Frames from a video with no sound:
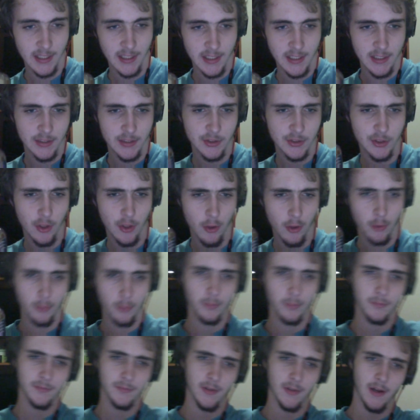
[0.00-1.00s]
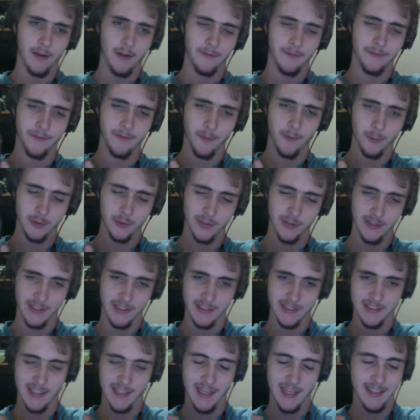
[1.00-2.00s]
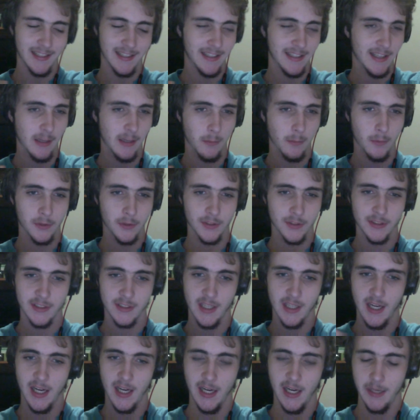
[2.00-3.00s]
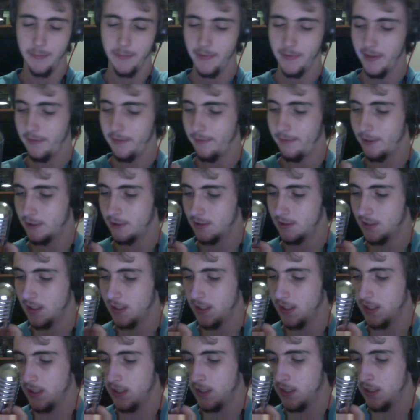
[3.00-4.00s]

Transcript: so unfortunately, sadly, there was a time eventually